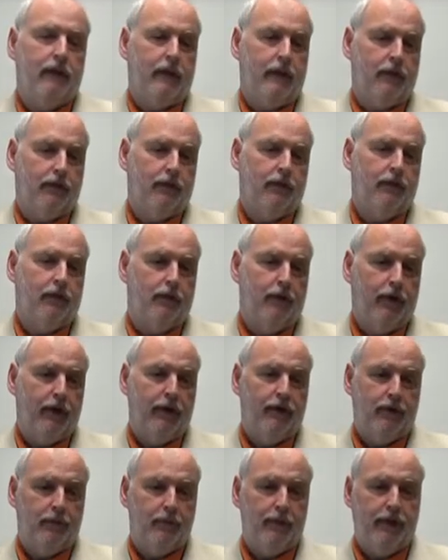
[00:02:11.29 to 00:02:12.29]
It's a degree
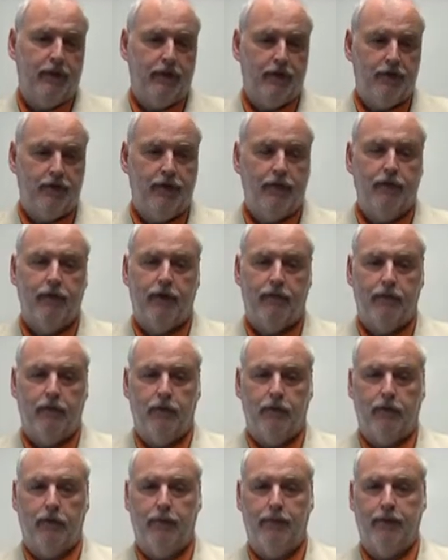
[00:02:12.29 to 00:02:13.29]
at the PhD
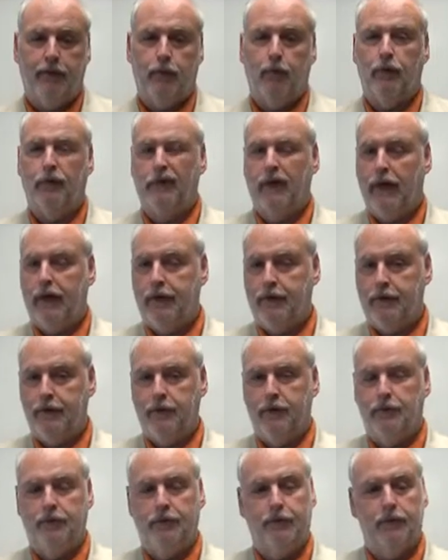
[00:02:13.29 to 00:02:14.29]
level that will allow
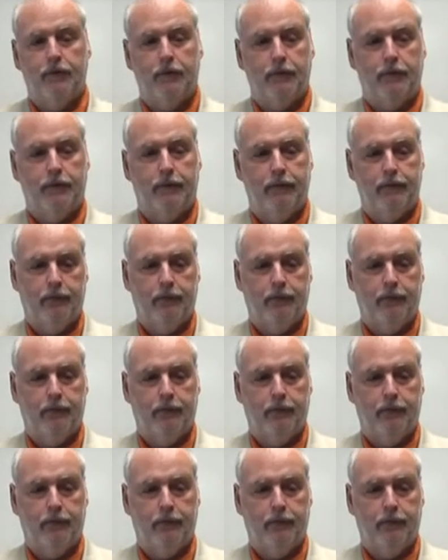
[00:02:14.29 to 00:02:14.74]
you to